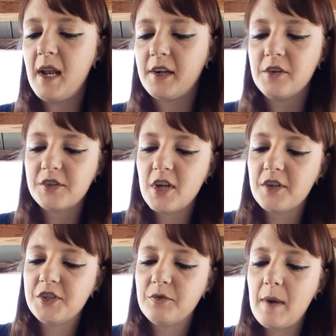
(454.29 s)
Pentacles
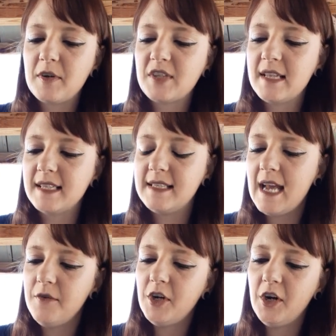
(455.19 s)
also represents a
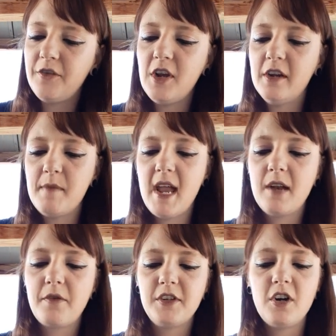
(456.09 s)
down-to-earth young
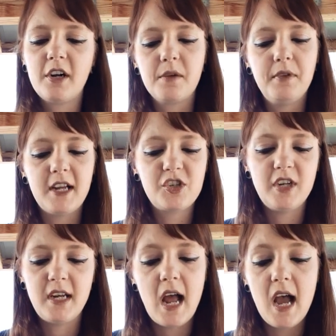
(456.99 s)
man with a dark
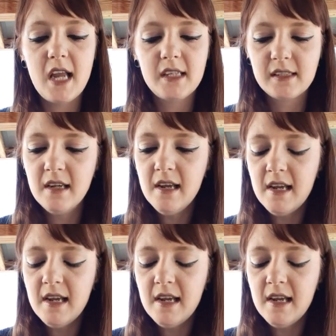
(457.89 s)
complexion and eyes.